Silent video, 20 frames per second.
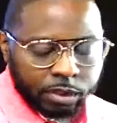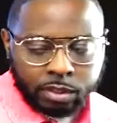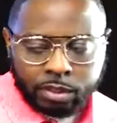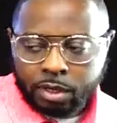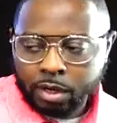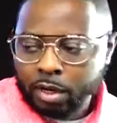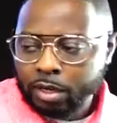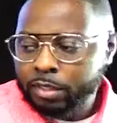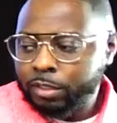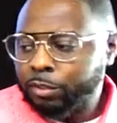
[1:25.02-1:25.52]
You
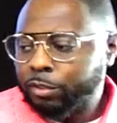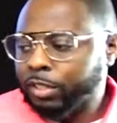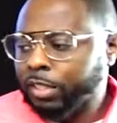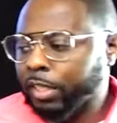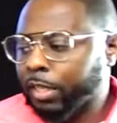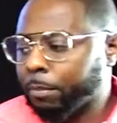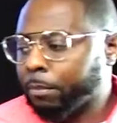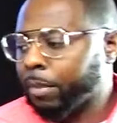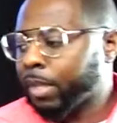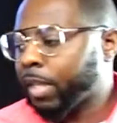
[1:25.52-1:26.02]
know, you
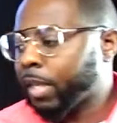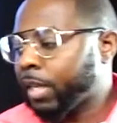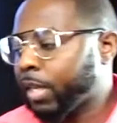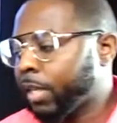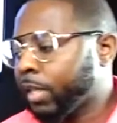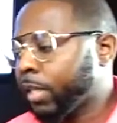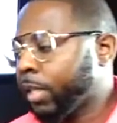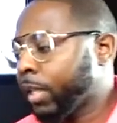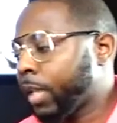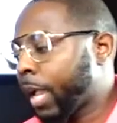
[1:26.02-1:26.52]
see
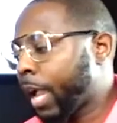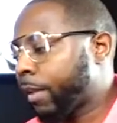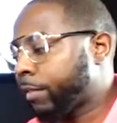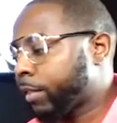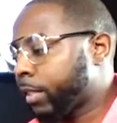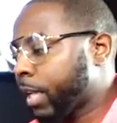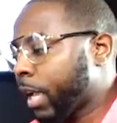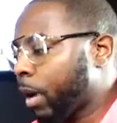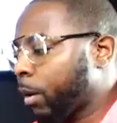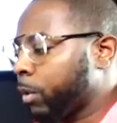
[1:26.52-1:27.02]
immediately
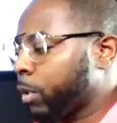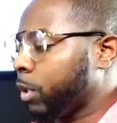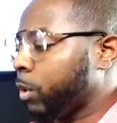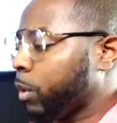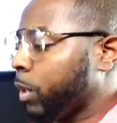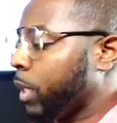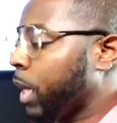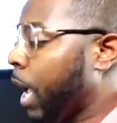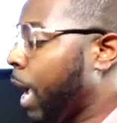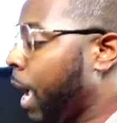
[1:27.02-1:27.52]
after
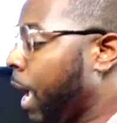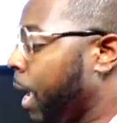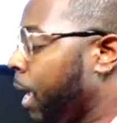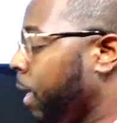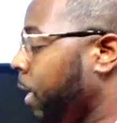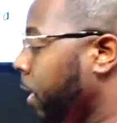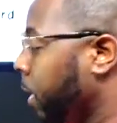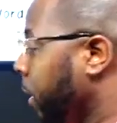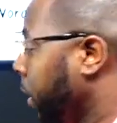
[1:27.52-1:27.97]
Yahushua died,